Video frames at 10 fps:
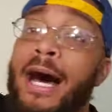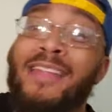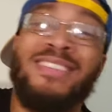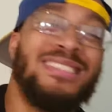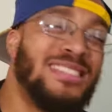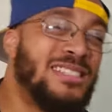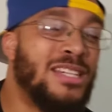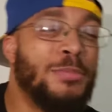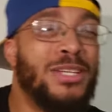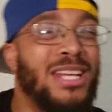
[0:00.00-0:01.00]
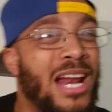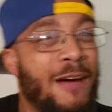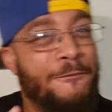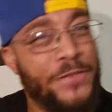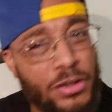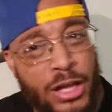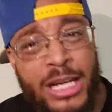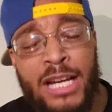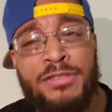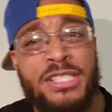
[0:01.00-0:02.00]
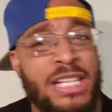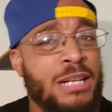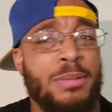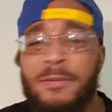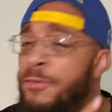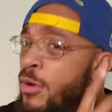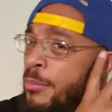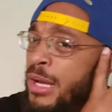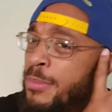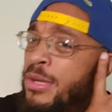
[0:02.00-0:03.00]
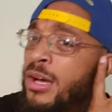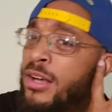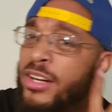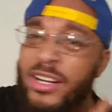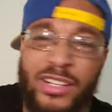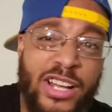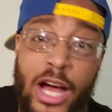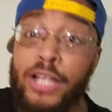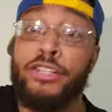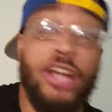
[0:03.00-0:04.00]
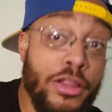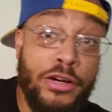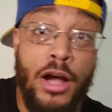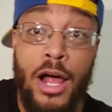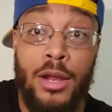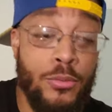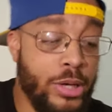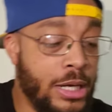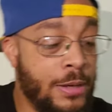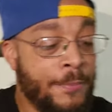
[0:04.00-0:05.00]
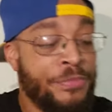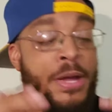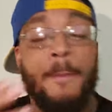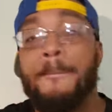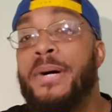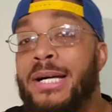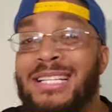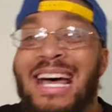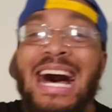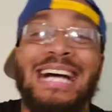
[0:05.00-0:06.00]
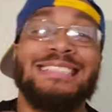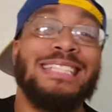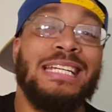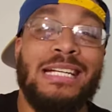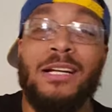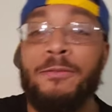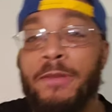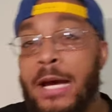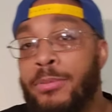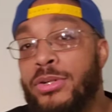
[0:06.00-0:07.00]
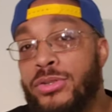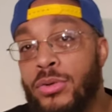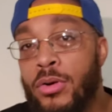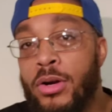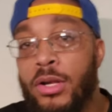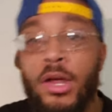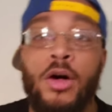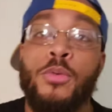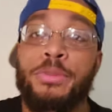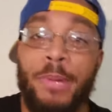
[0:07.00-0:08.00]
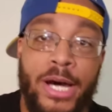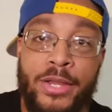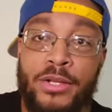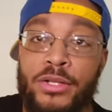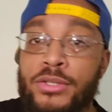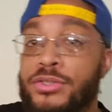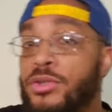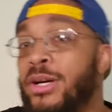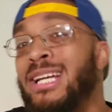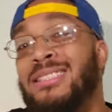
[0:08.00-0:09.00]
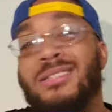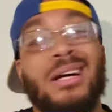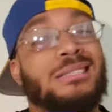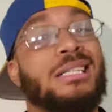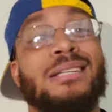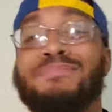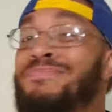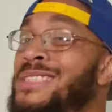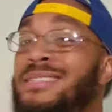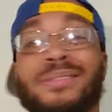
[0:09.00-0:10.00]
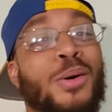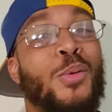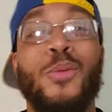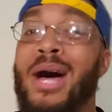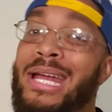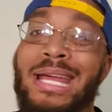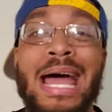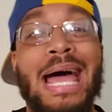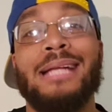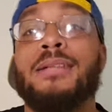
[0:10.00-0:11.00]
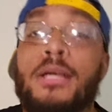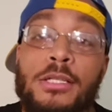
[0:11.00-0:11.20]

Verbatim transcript: Uh, this is something that I feel like I've seen before, maybe on a, another Halloween but I seen it in a fabric store along with my other little joint, and so I said, why not?